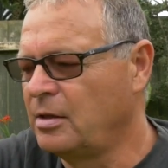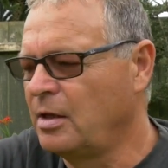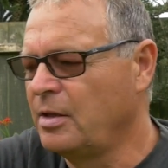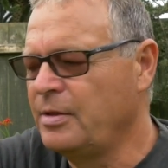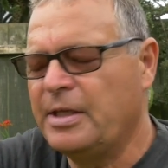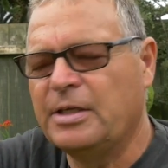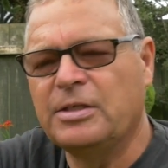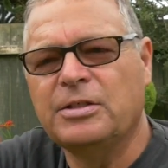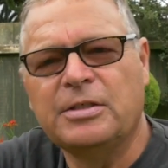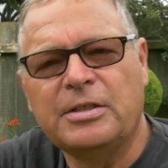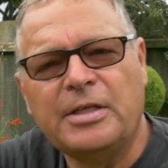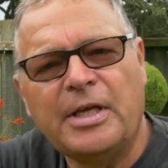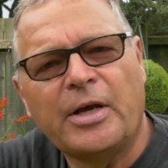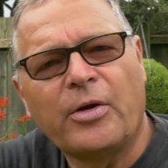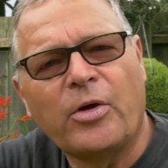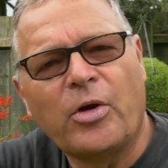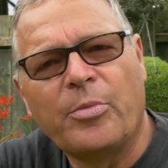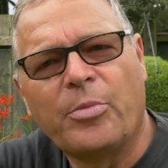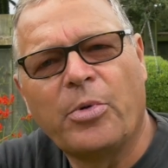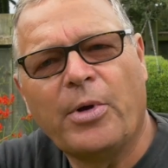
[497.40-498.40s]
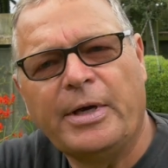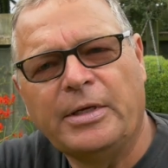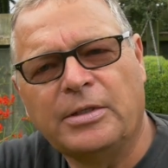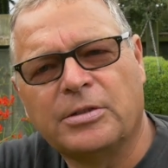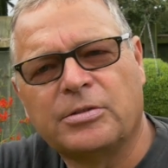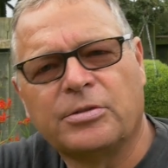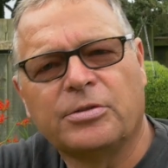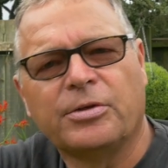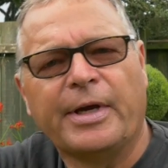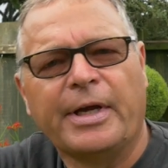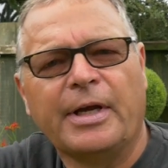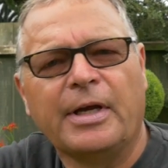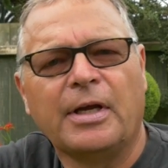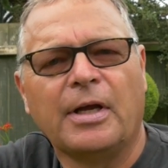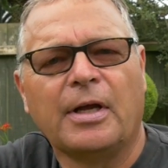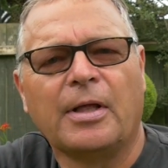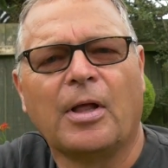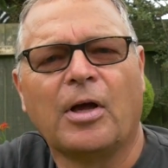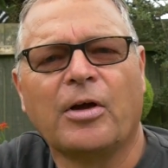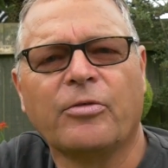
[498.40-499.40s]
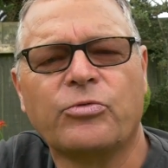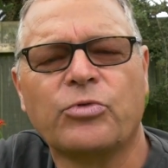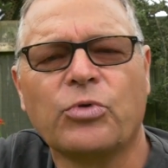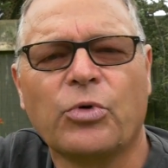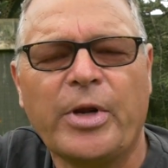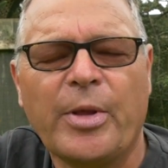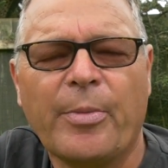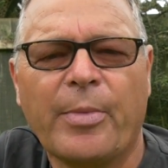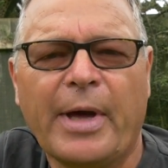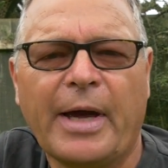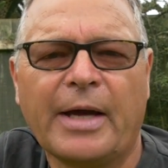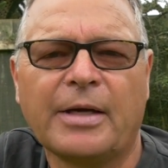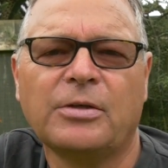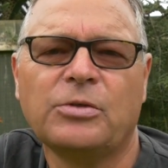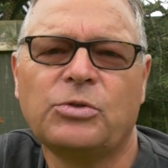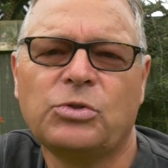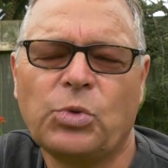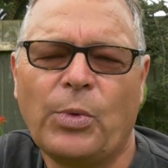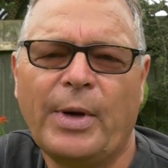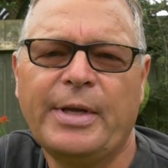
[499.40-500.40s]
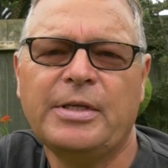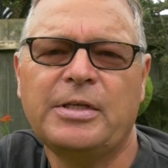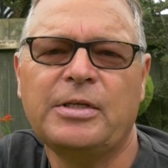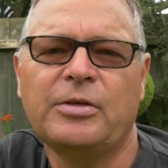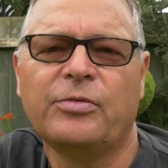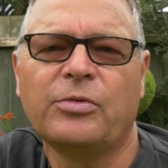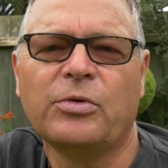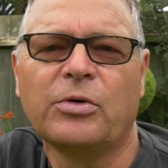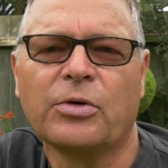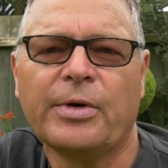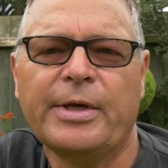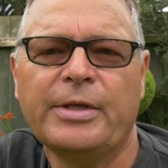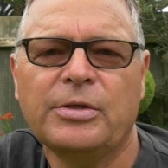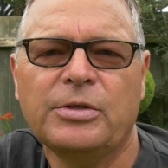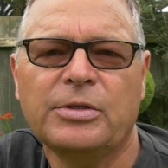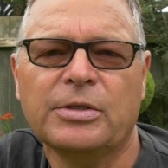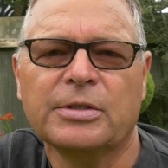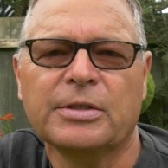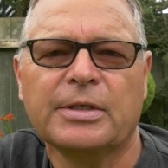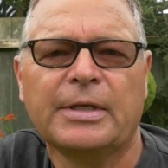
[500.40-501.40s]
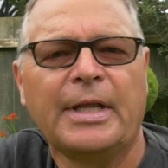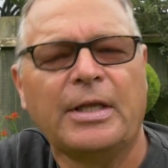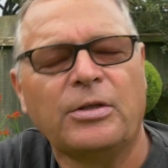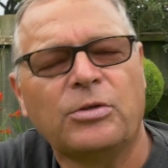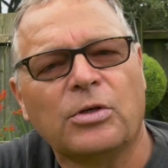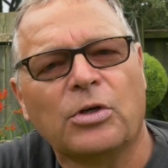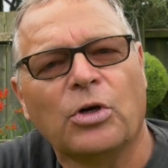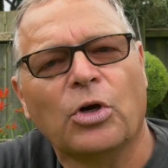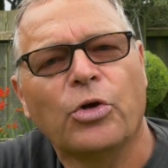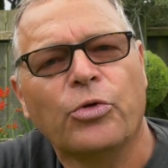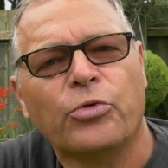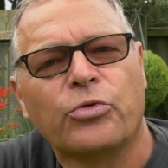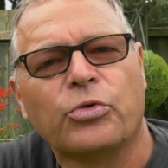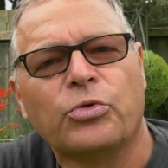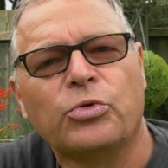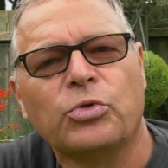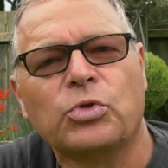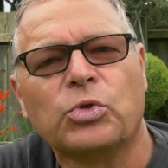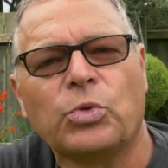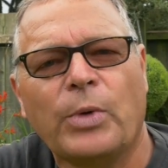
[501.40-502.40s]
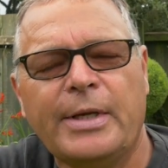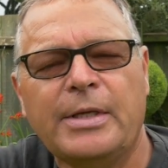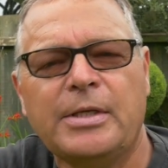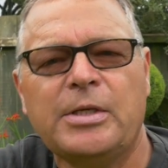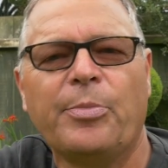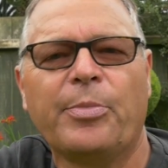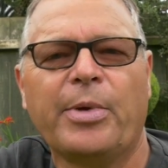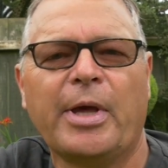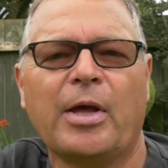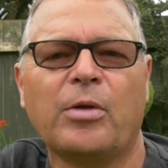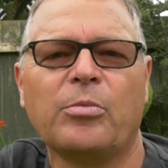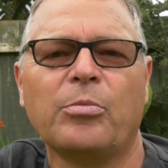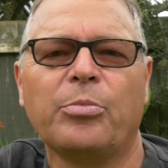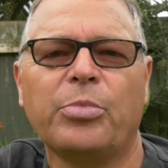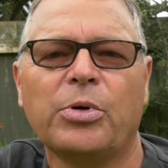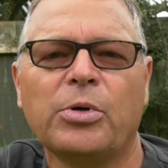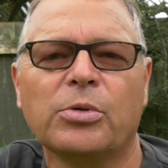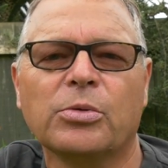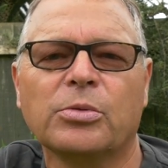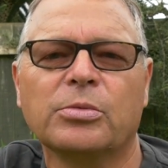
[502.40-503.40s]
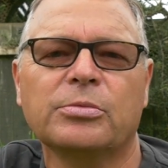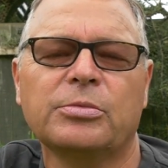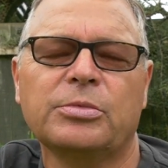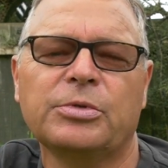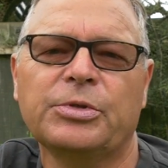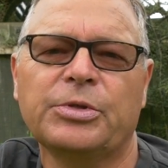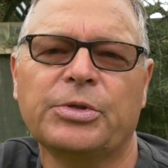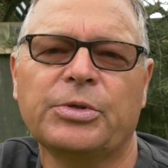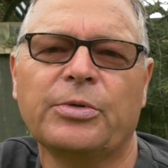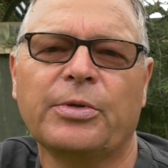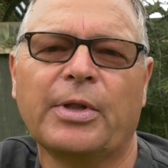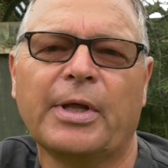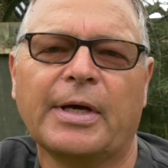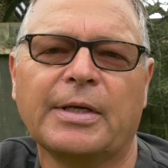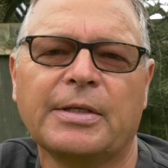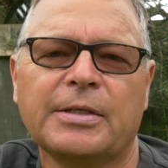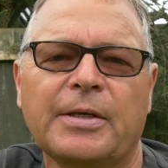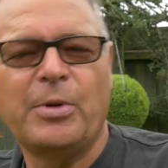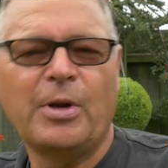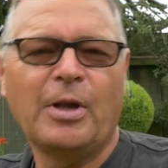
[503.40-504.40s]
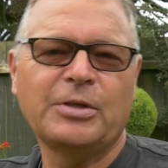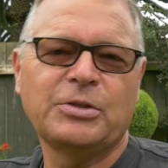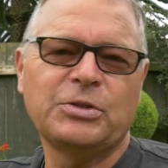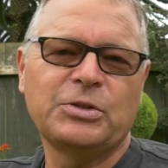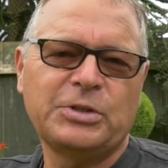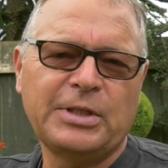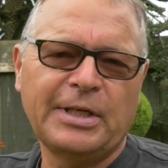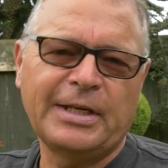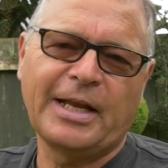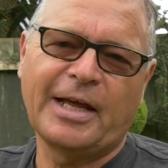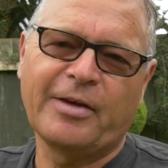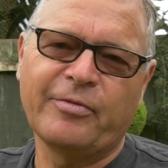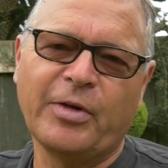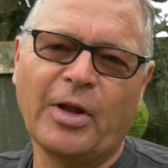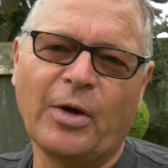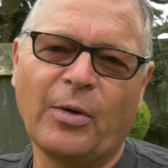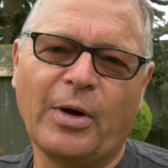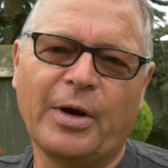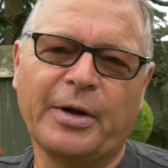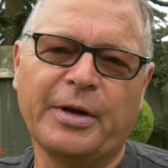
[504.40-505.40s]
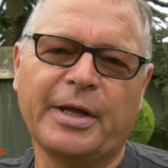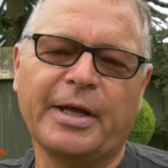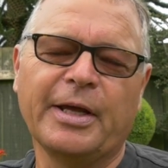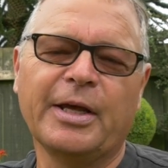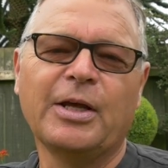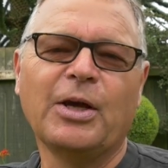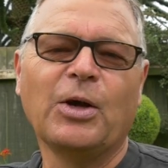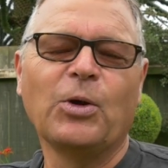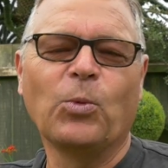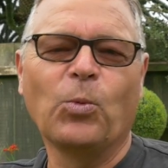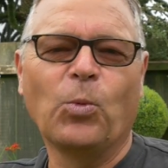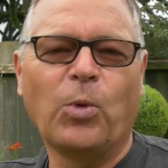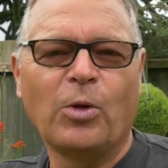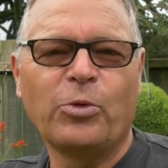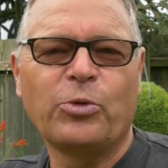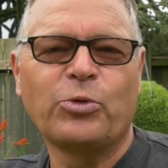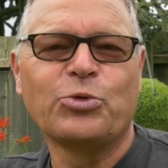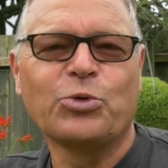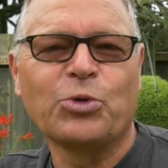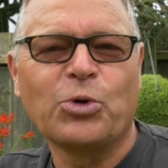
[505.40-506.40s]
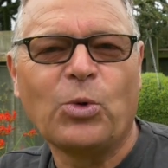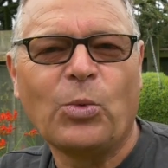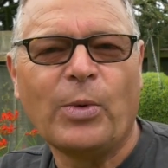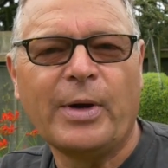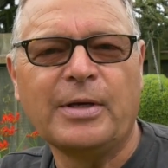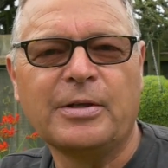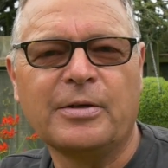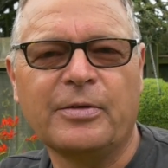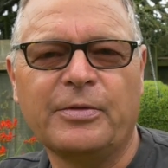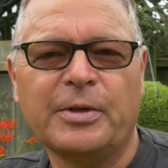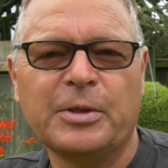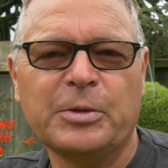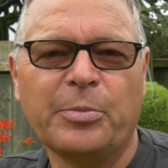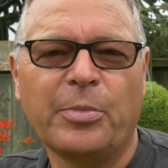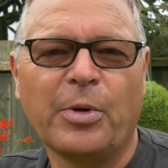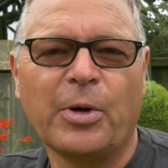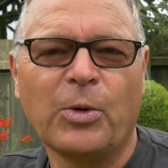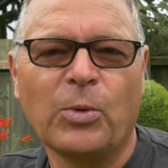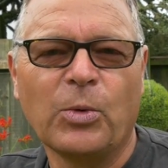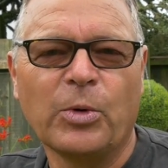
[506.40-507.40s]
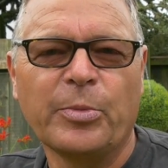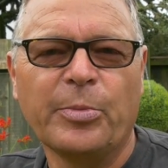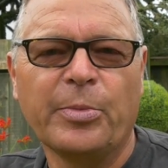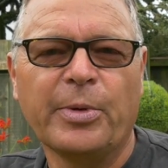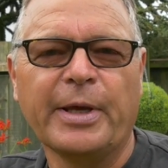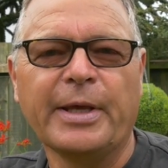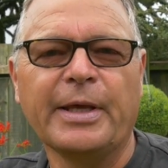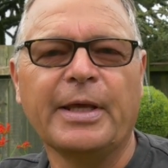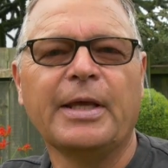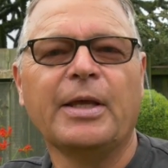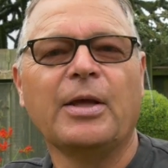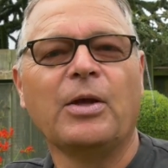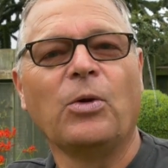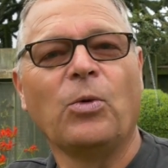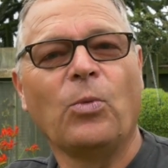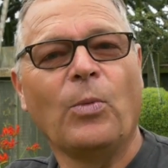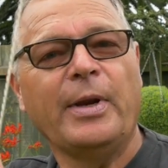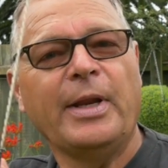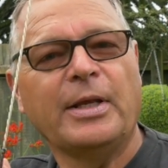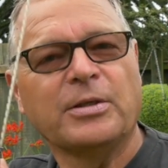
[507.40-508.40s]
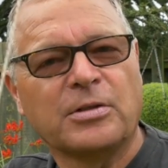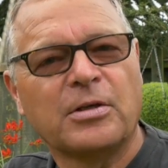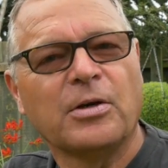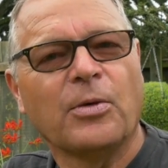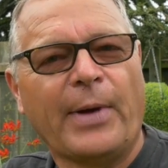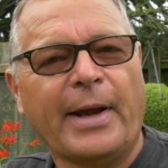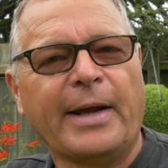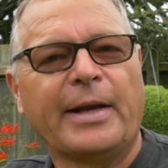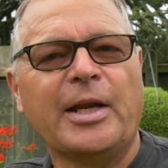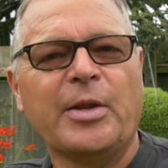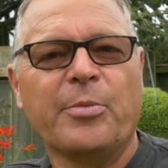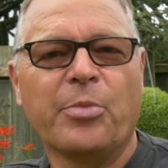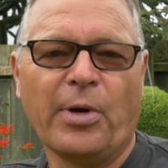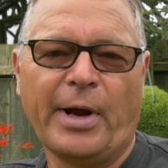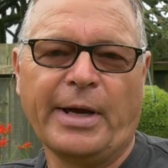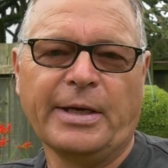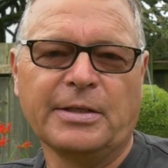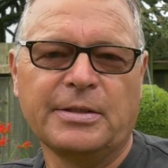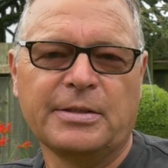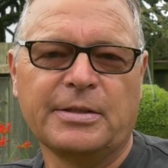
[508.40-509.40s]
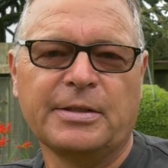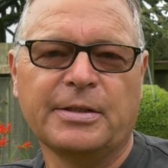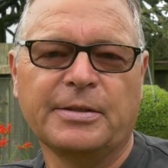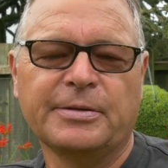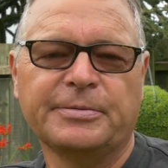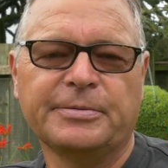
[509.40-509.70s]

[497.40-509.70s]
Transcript: On this zero brace string, I've drawn it back 24 inches and it took 120 pound pull to do that. And I still have no idea what the draw weight of this bow would be when it's correctly braced.